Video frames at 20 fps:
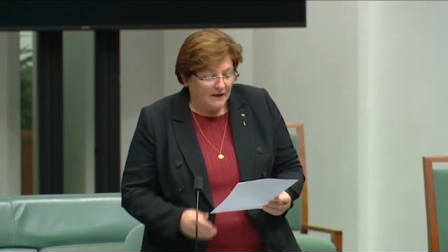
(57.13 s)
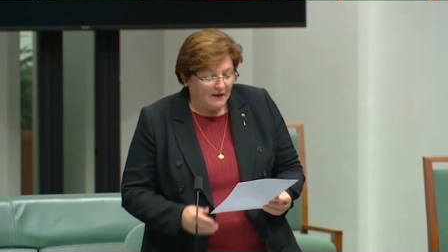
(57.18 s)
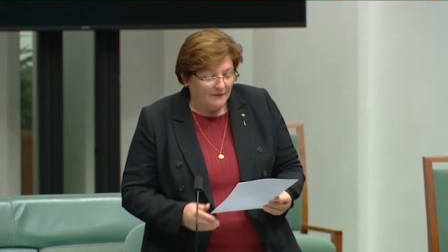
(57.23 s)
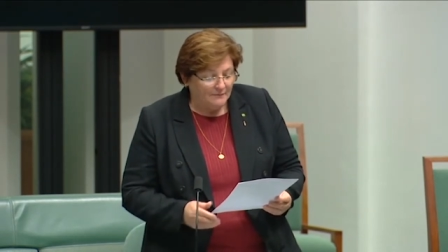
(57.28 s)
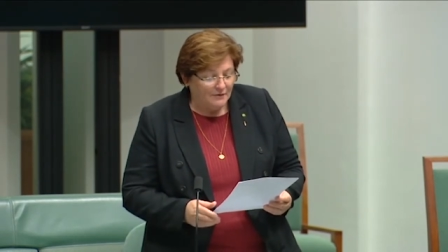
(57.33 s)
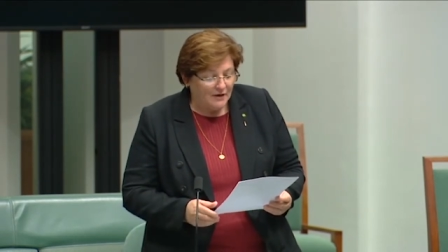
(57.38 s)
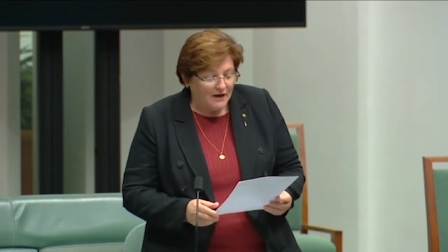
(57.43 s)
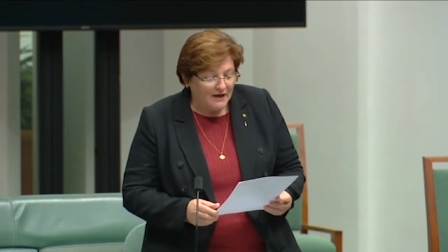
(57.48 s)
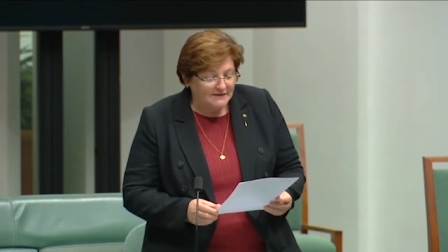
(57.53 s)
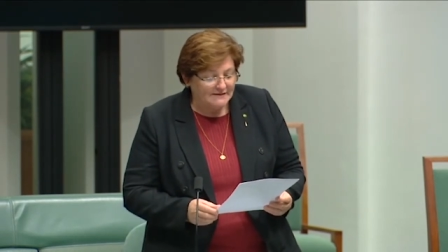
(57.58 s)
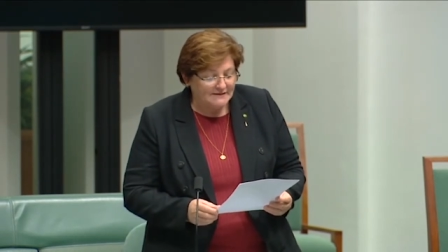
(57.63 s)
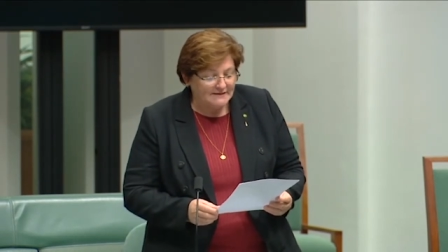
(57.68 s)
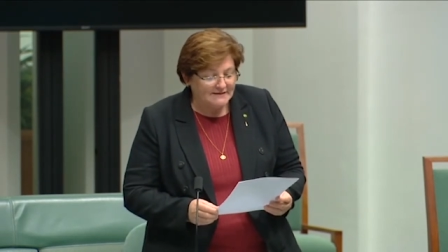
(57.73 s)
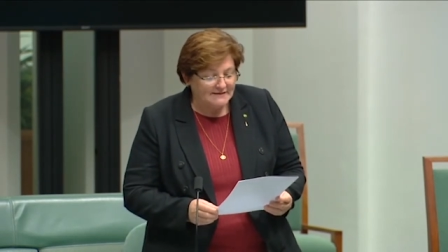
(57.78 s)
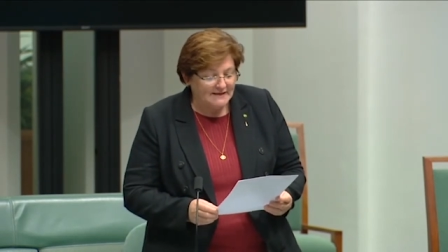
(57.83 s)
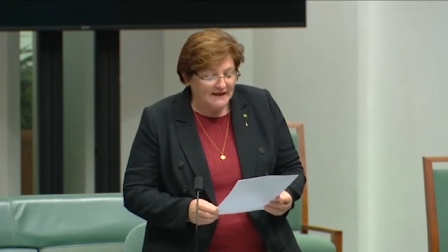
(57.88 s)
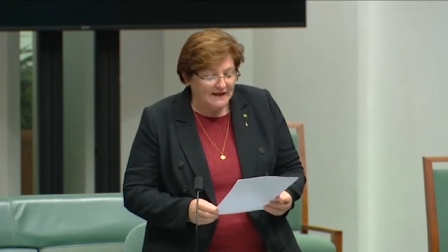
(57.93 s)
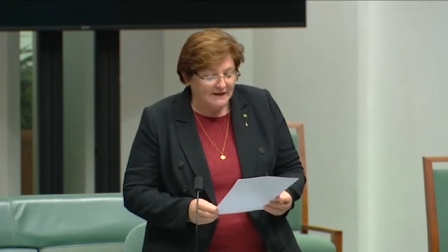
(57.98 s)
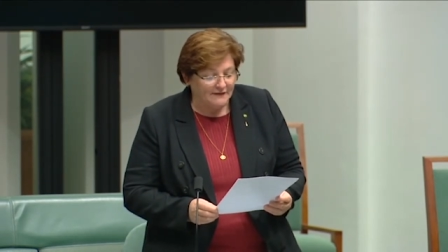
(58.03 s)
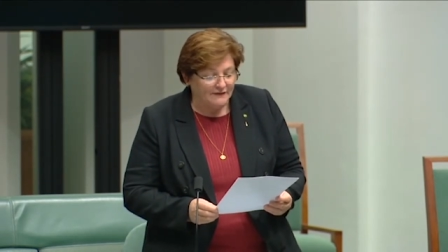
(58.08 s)
I'm proud to
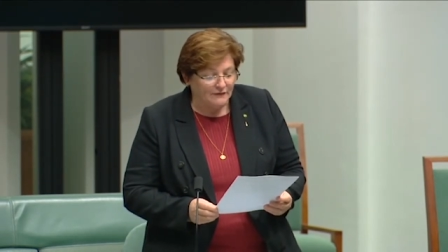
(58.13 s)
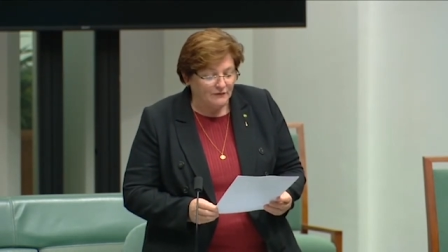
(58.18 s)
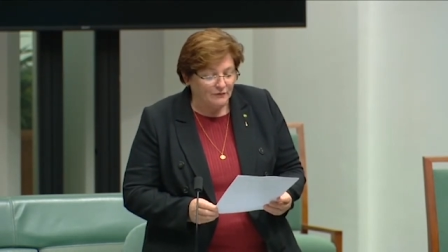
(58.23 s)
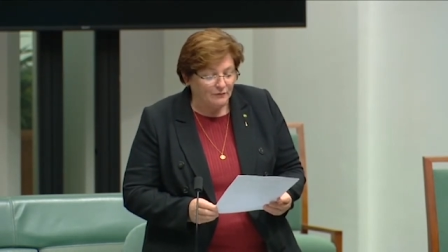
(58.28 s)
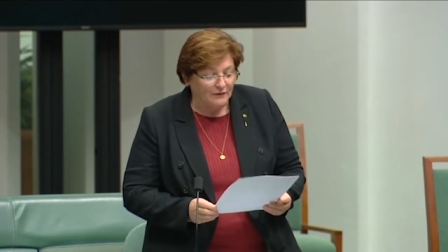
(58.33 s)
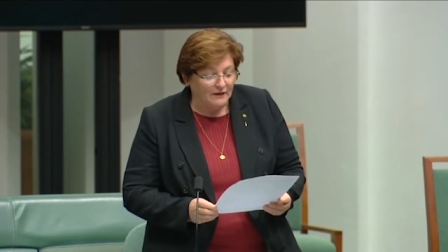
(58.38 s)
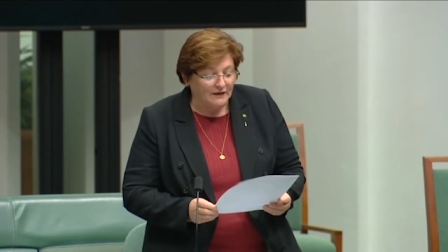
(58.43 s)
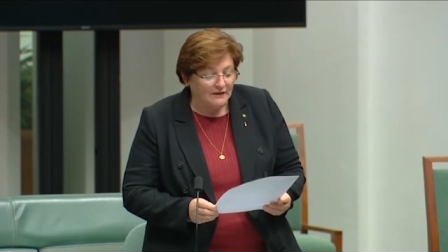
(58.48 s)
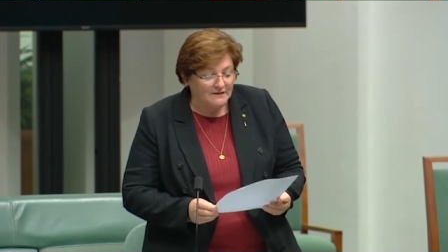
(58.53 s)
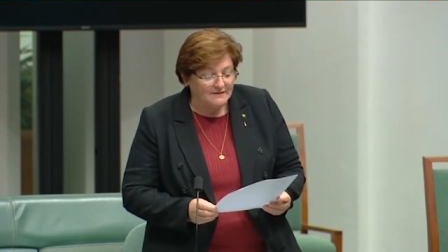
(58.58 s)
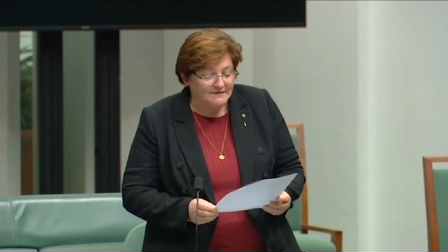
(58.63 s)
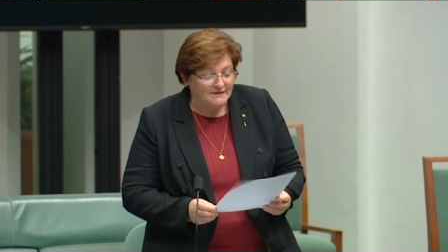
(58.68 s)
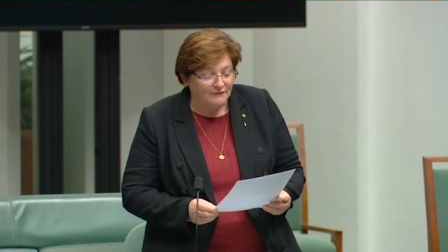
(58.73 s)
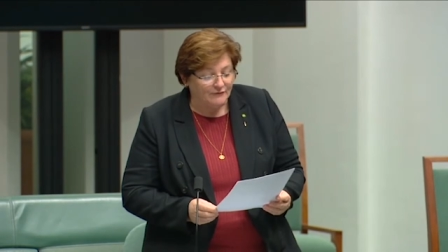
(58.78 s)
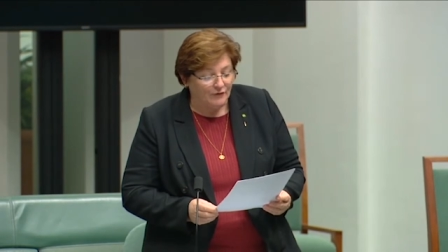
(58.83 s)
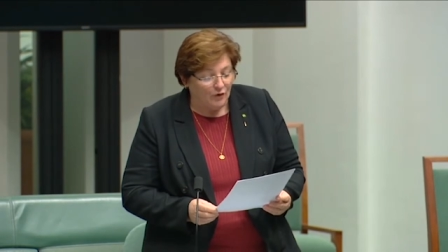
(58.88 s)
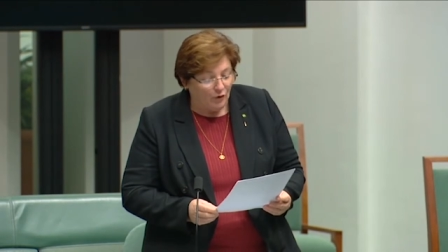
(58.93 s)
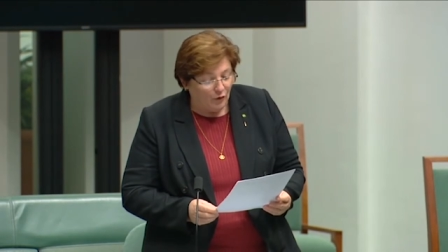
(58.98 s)
say that the winners of